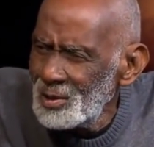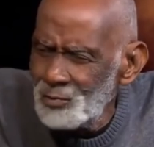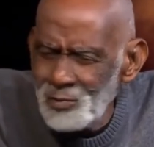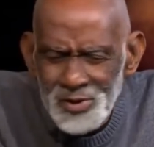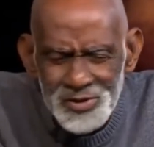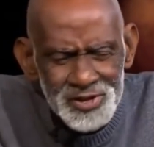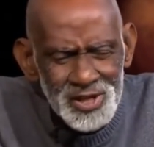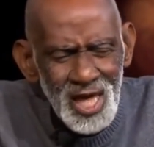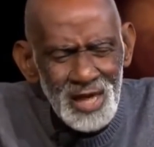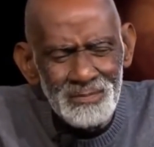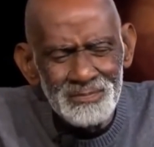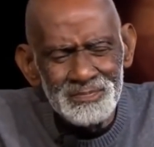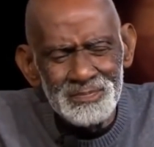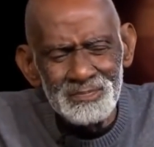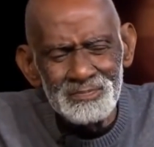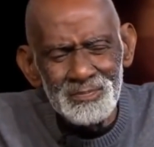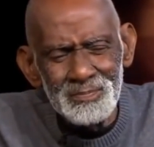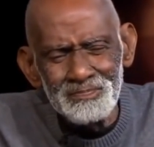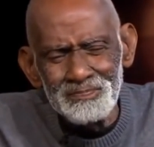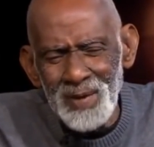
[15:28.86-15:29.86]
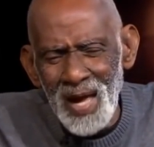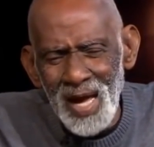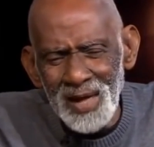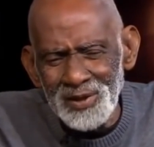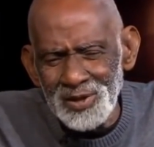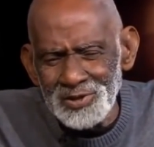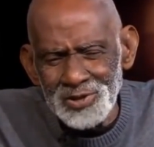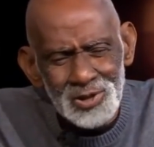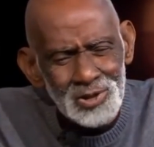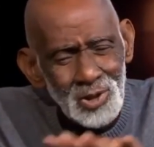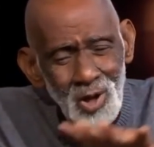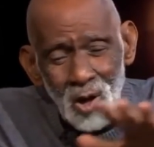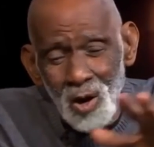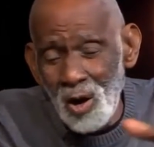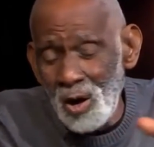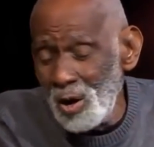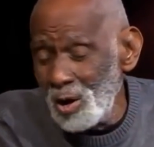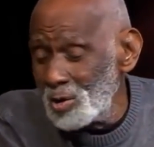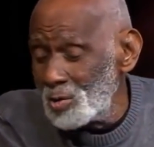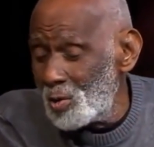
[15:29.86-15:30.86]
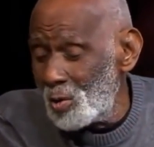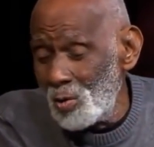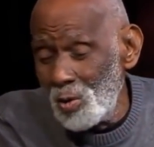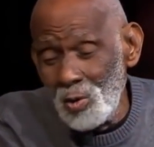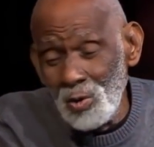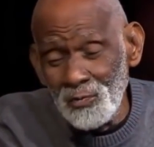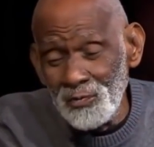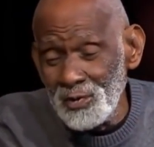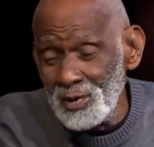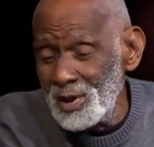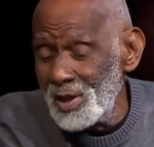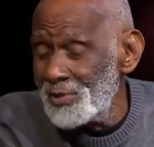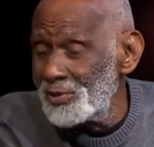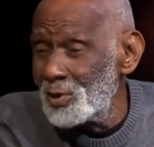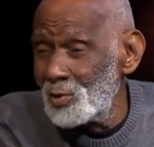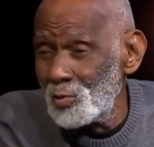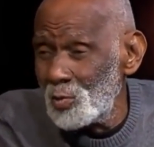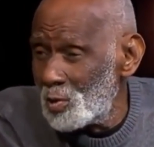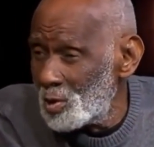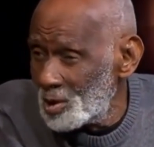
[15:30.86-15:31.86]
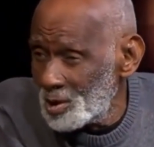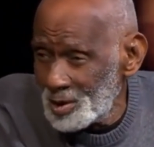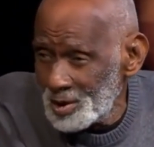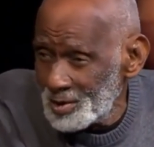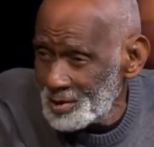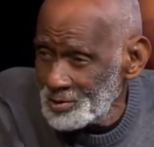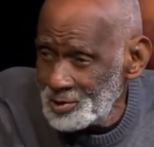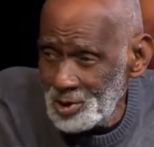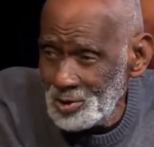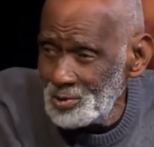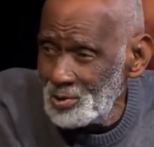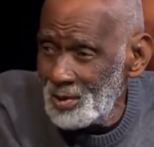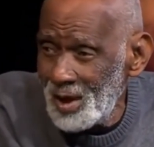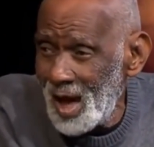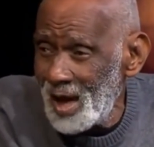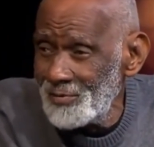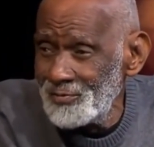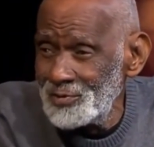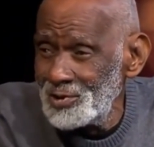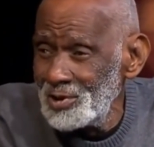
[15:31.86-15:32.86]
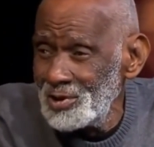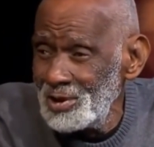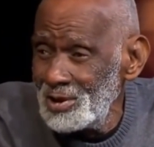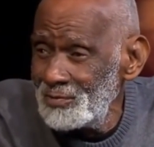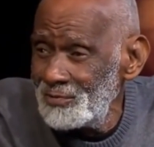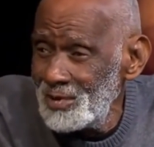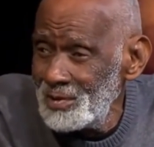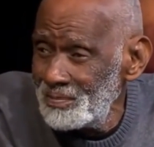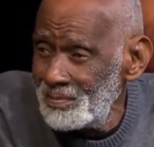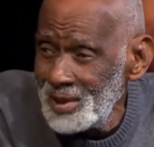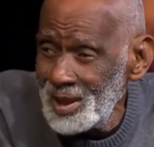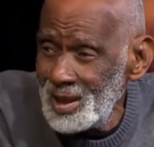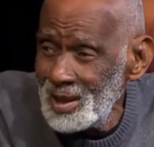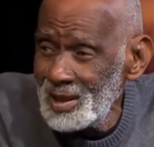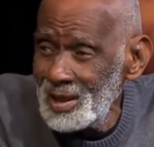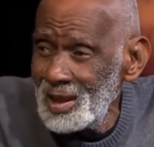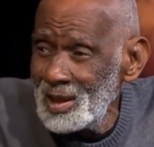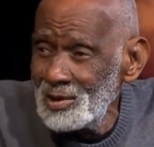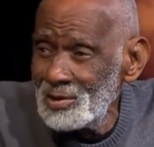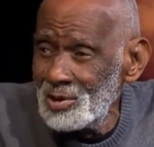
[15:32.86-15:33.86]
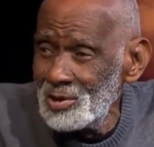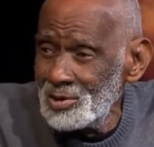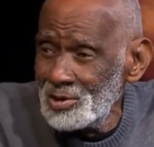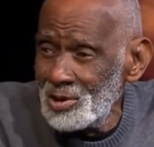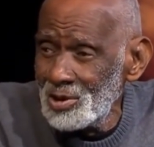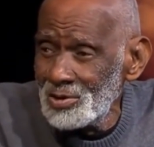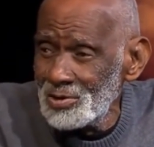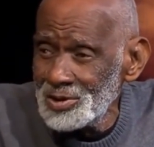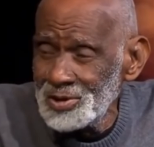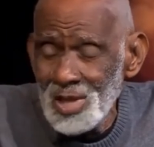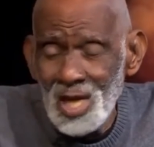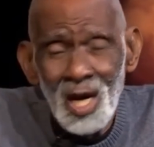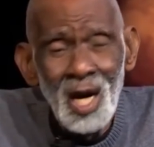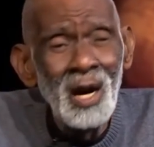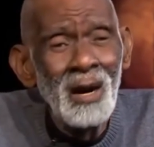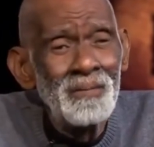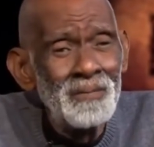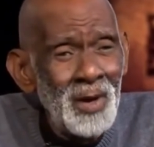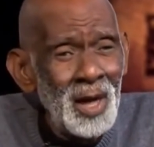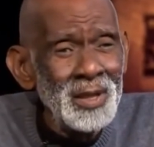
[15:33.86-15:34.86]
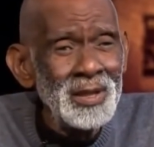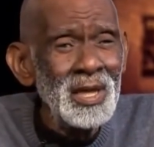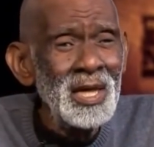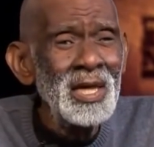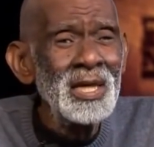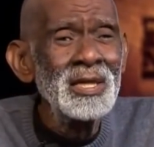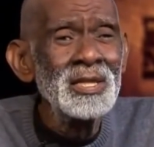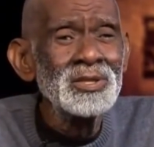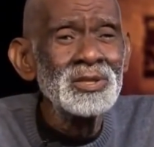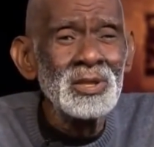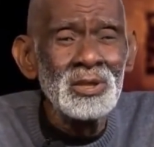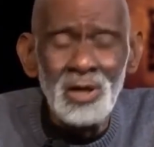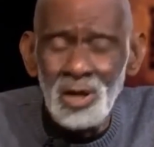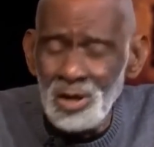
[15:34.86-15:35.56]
We send packages all over the world. You don't have to even be in Honduras. But it is